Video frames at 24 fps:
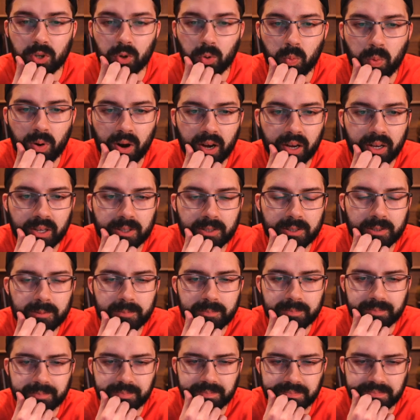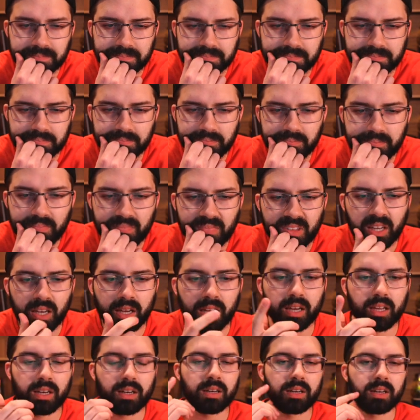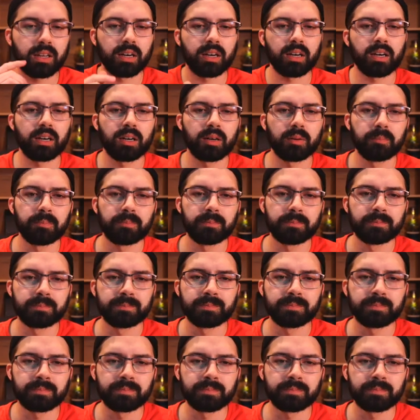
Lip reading: a while and I'm